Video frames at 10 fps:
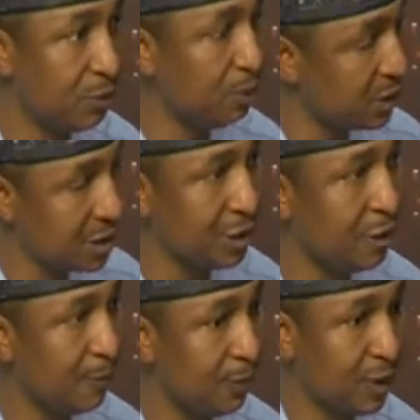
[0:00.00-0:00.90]
Put it in
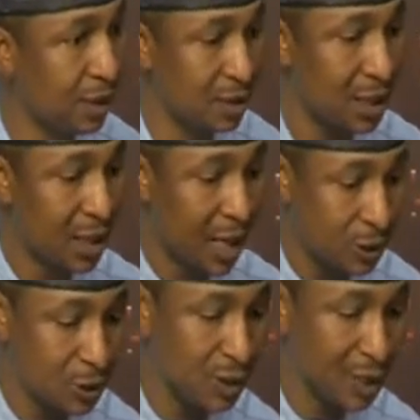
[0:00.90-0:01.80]
your pocket.
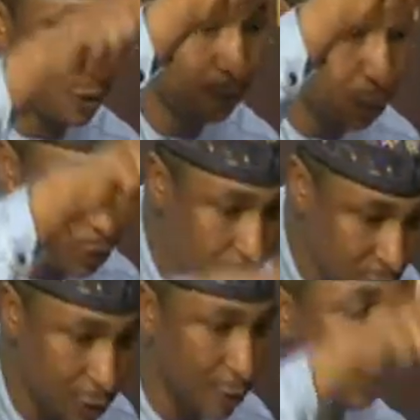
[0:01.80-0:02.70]
As soon as you put
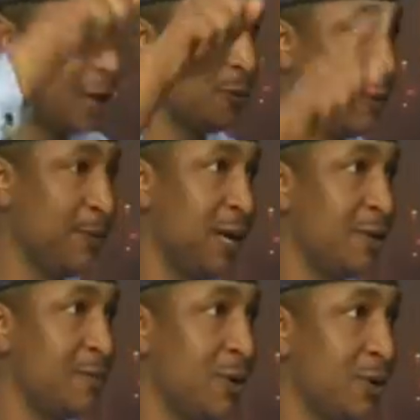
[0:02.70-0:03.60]
your ballot paper in
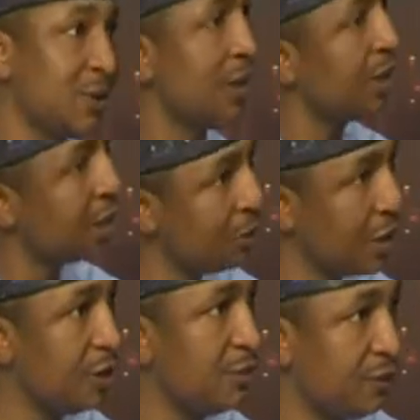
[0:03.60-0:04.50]
the box, then you
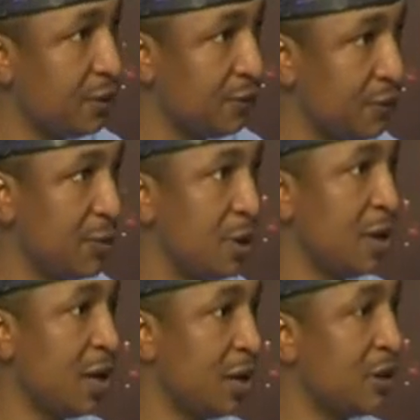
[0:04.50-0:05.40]
can remove your phone,
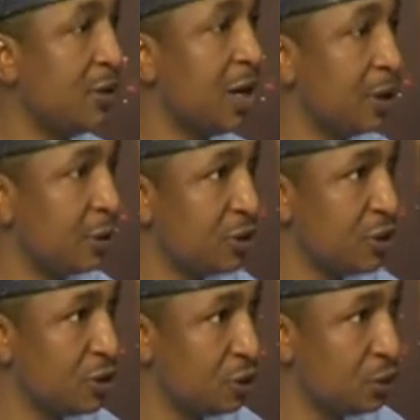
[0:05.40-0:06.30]
uh, you know, and
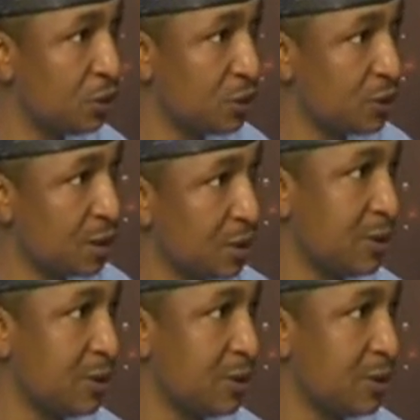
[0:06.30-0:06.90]
continue using it.